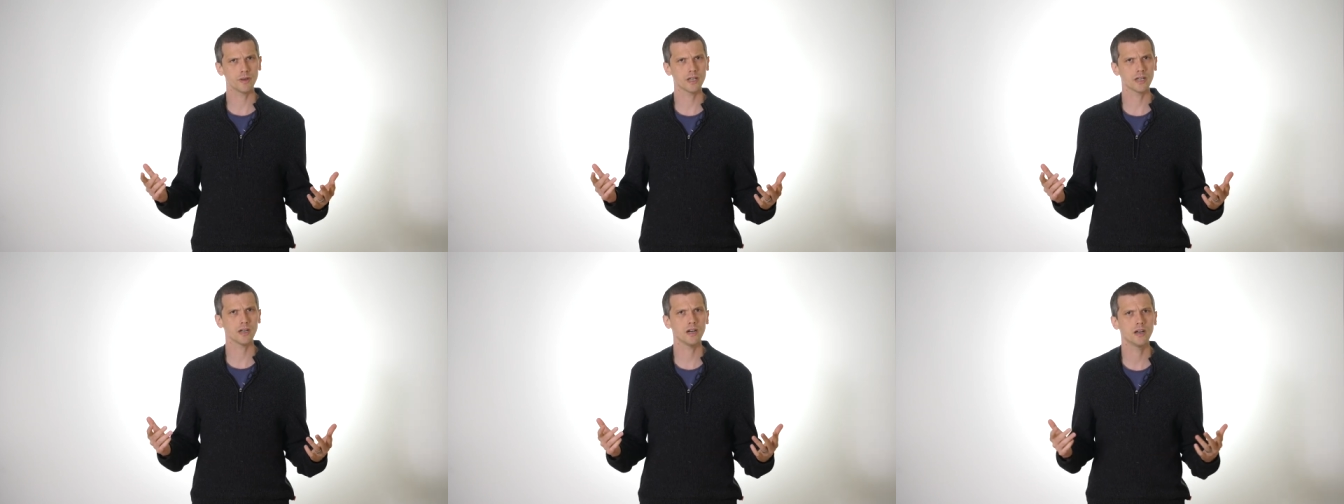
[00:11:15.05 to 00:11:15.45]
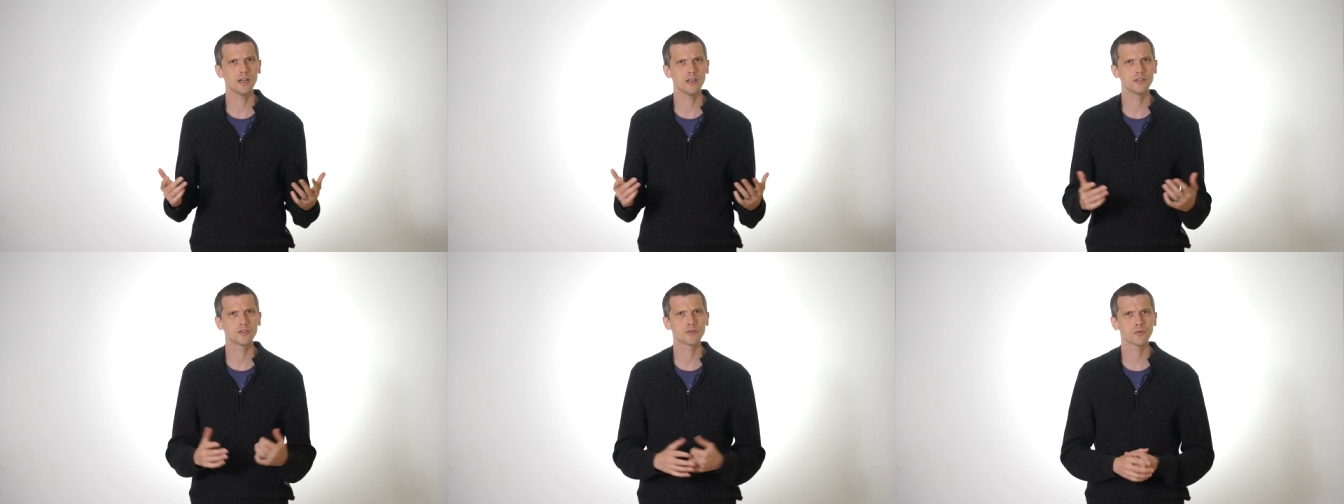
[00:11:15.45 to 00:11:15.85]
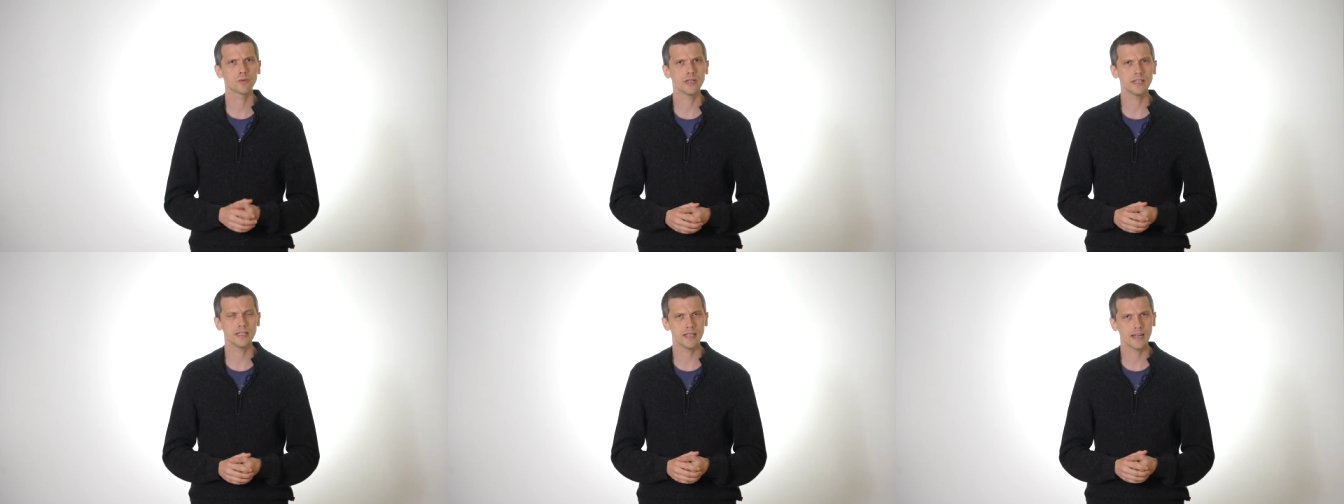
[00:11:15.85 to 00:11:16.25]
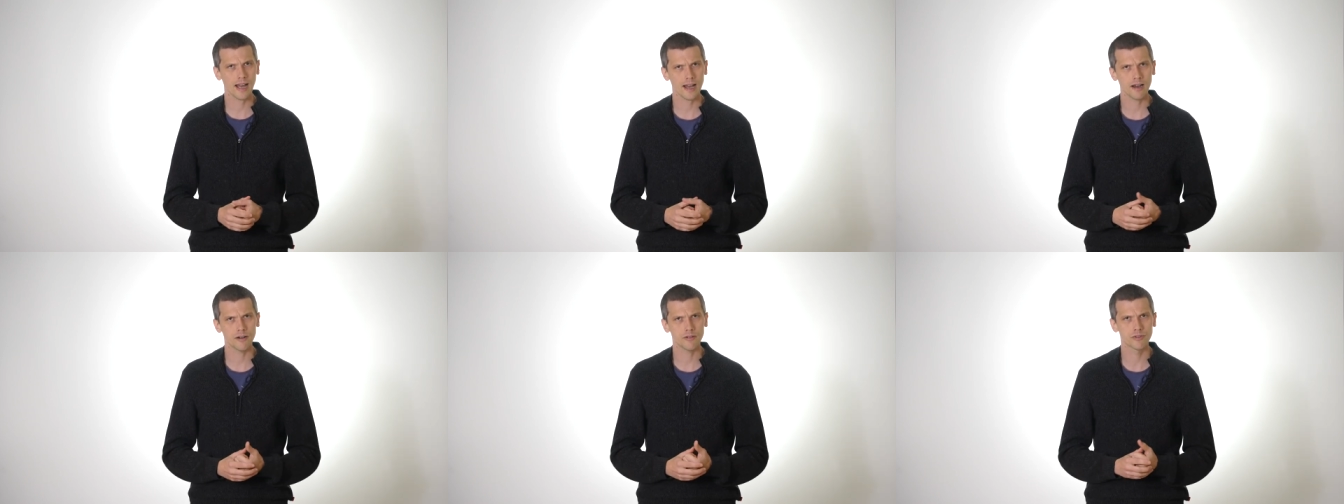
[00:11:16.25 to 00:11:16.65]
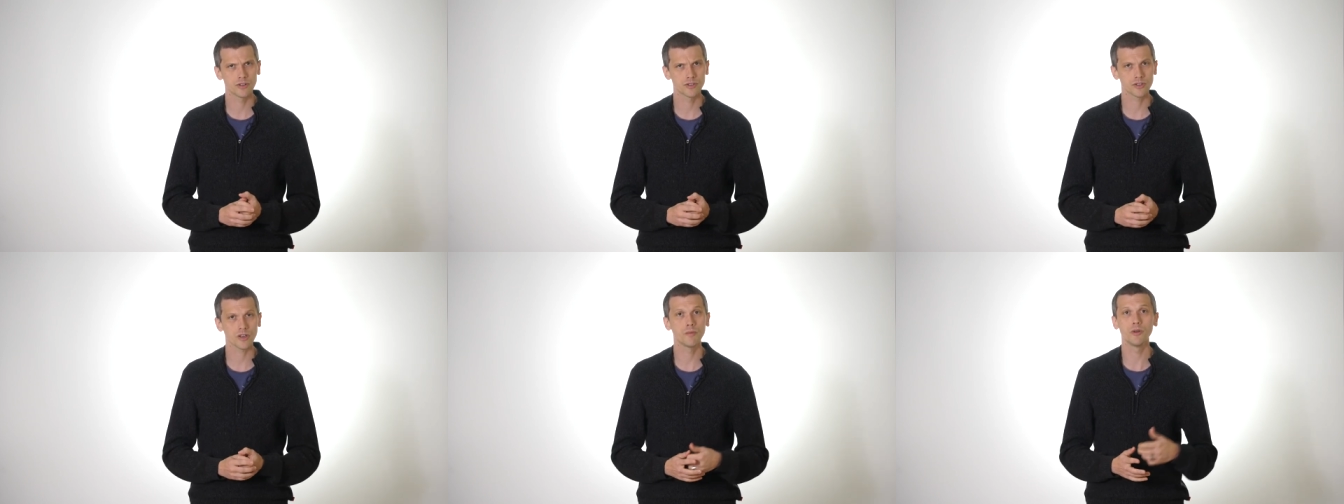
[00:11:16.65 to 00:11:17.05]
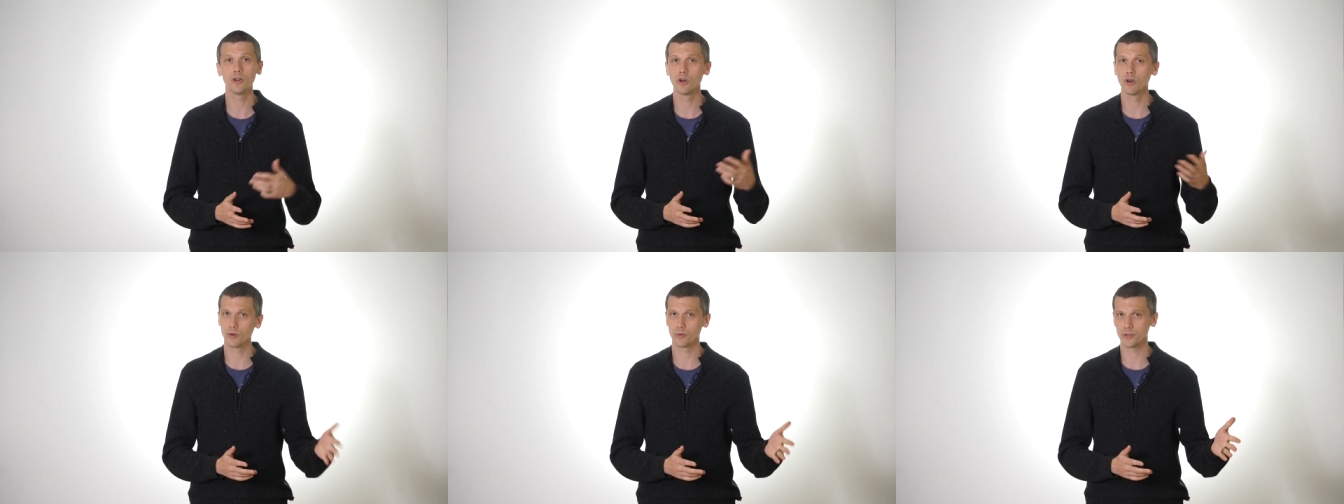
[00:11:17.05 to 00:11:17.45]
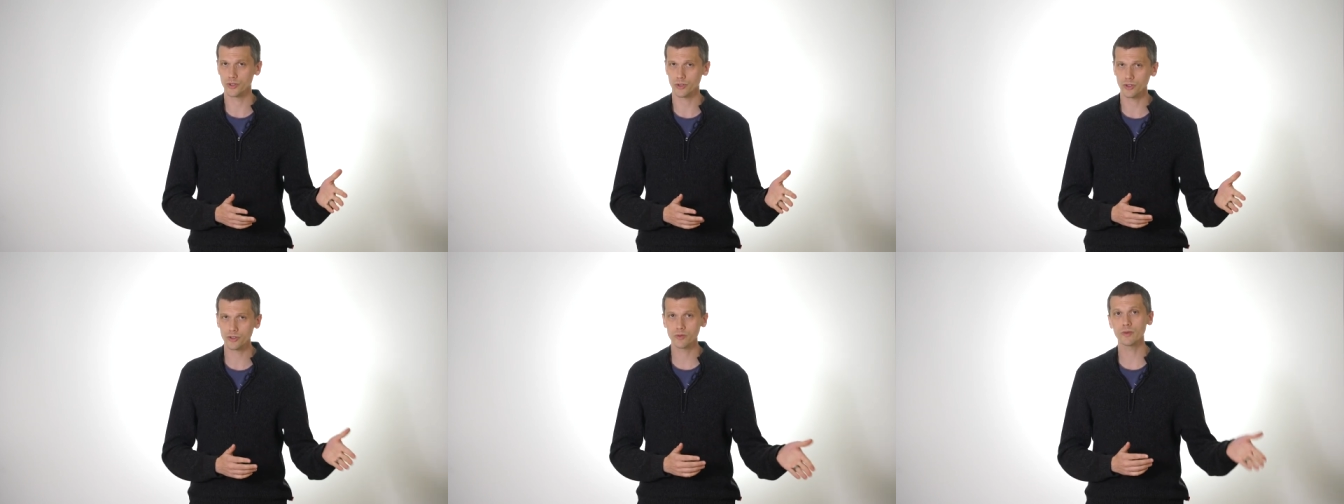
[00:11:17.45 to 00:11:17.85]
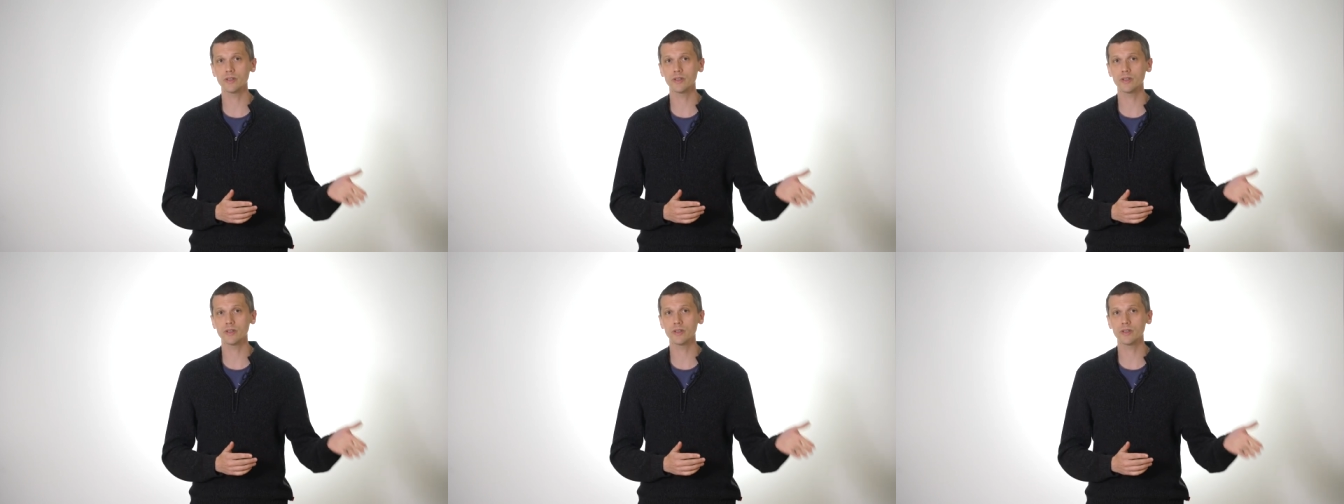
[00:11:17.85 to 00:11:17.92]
because we did have some null results.